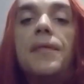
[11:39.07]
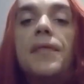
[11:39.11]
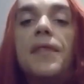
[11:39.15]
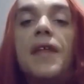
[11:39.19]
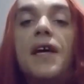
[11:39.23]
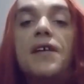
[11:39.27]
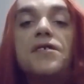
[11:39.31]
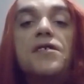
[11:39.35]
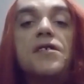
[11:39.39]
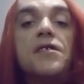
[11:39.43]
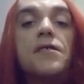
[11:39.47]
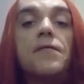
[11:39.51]

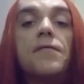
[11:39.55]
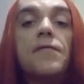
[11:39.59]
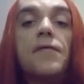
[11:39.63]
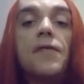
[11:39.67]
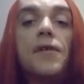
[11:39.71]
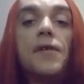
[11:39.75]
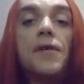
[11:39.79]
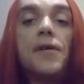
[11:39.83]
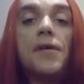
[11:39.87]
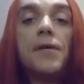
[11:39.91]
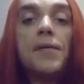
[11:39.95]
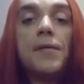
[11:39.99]
that's it
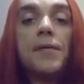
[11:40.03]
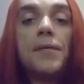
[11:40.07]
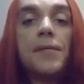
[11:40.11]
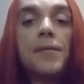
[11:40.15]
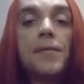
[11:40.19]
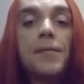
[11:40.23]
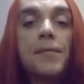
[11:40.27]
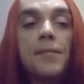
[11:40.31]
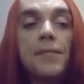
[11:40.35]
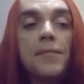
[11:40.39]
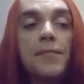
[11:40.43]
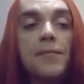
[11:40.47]
for,
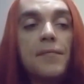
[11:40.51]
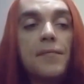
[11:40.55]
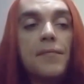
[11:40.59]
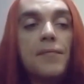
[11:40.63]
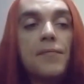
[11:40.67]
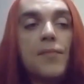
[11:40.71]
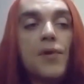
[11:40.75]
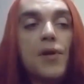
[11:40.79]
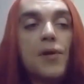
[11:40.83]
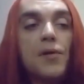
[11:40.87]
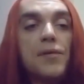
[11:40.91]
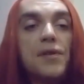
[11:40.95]

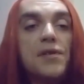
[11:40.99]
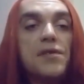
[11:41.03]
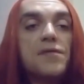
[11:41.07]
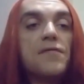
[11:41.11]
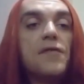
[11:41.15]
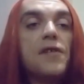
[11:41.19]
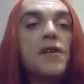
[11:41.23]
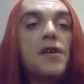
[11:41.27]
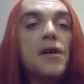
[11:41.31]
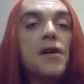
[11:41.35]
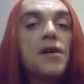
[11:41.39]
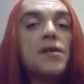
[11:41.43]
well, this
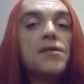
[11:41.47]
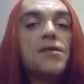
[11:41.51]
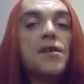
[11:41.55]
video.